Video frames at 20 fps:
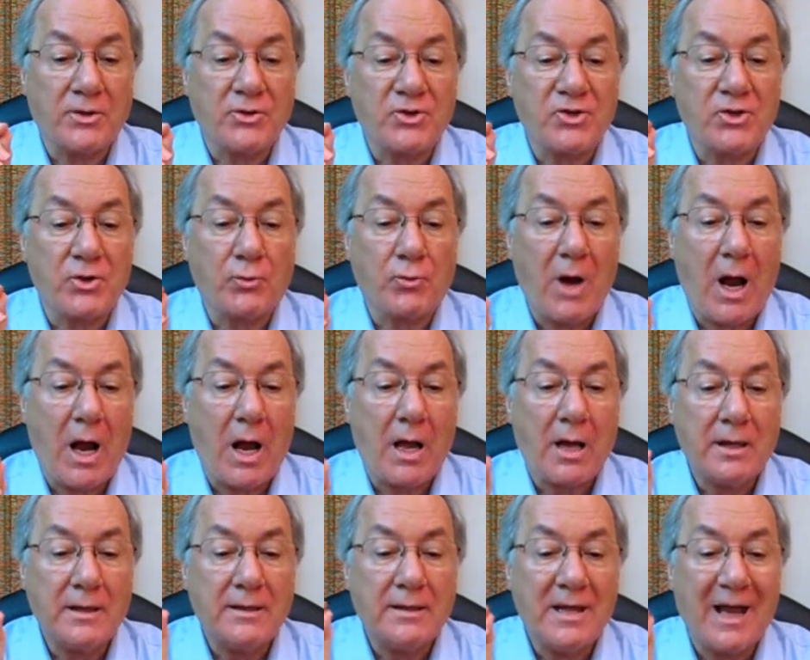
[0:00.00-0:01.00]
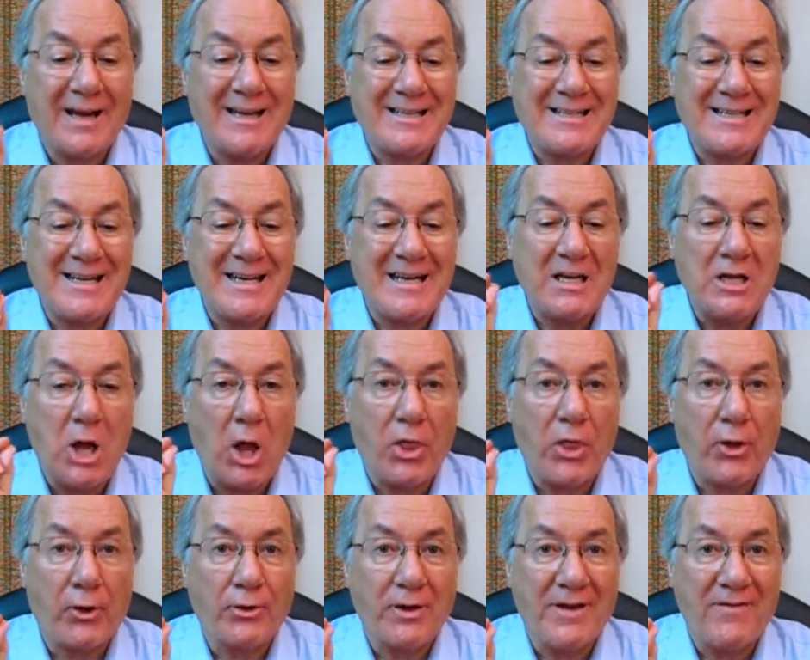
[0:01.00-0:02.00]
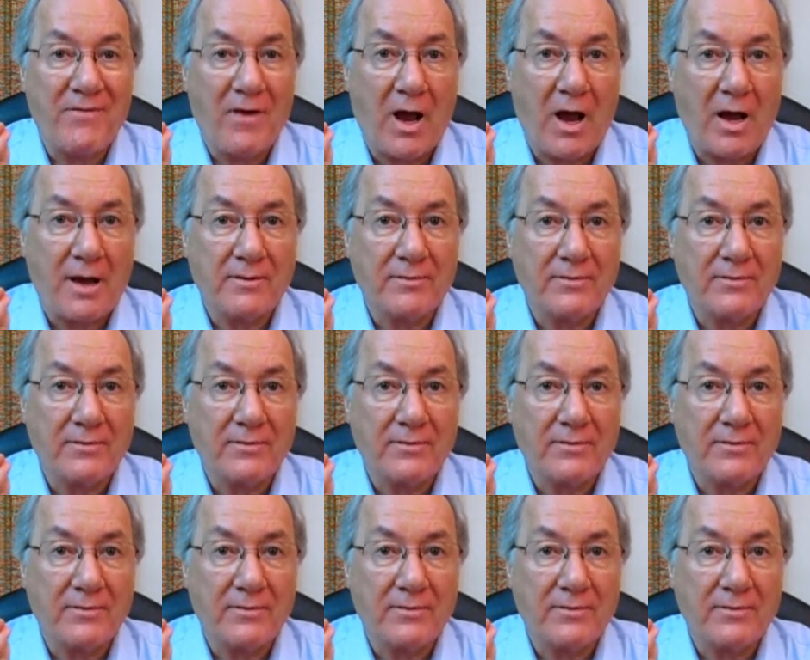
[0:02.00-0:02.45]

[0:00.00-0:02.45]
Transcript: Surah 1935.